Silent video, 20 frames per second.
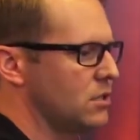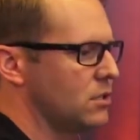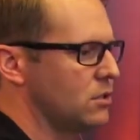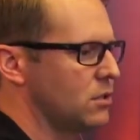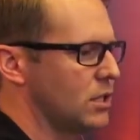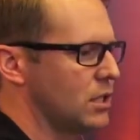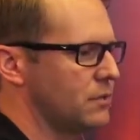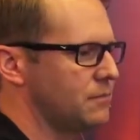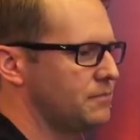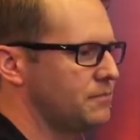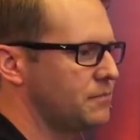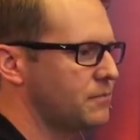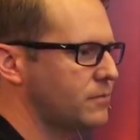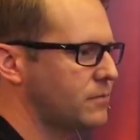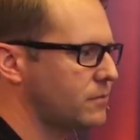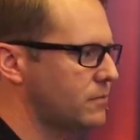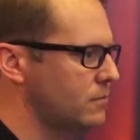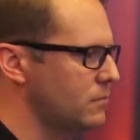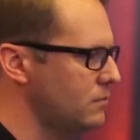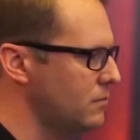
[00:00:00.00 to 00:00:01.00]
to it,
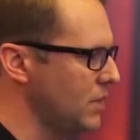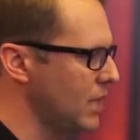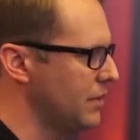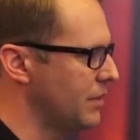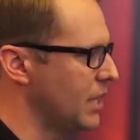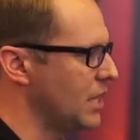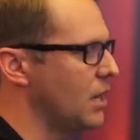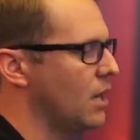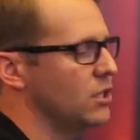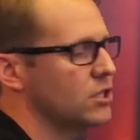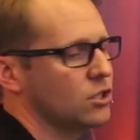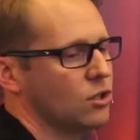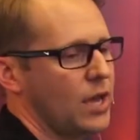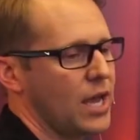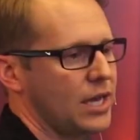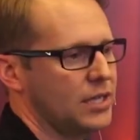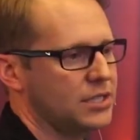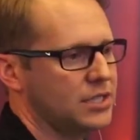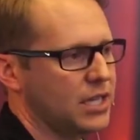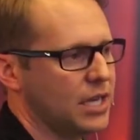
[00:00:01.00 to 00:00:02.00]
they also
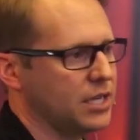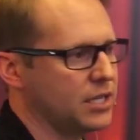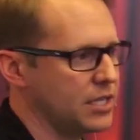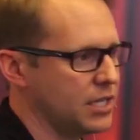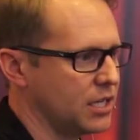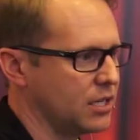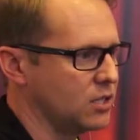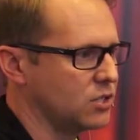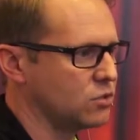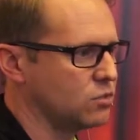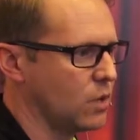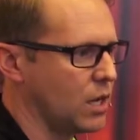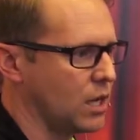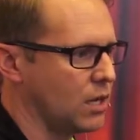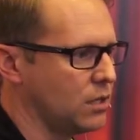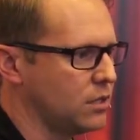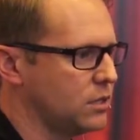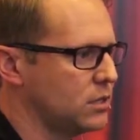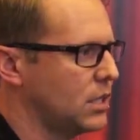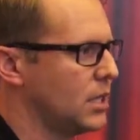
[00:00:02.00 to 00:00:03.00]
had 10 gig as
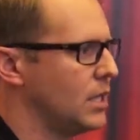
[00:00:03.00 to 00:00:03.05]
well.